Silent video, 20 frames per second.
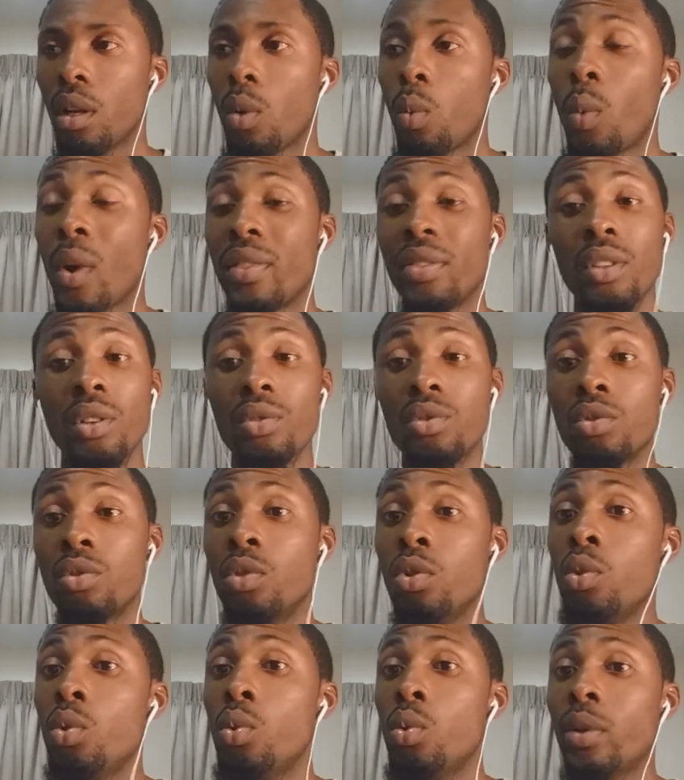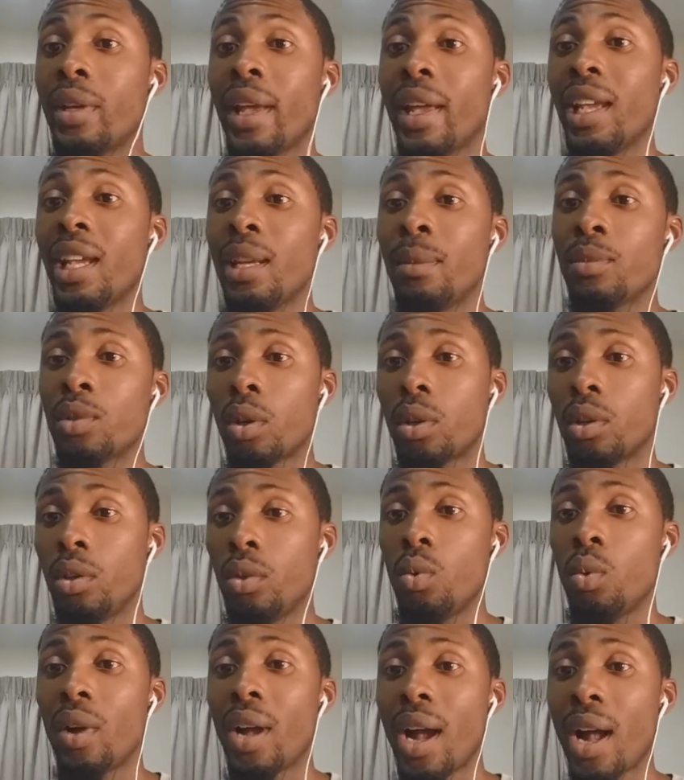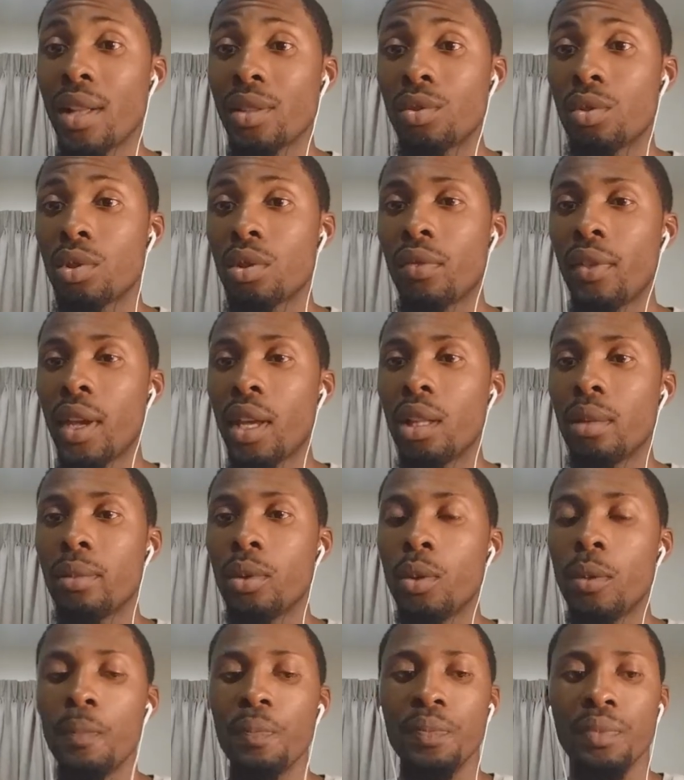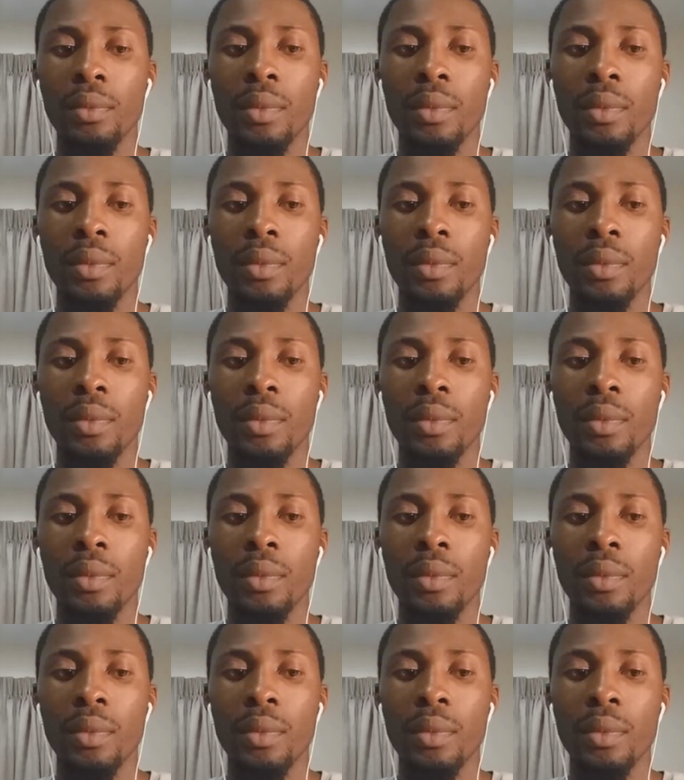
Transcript: when there's new games on new consoles available,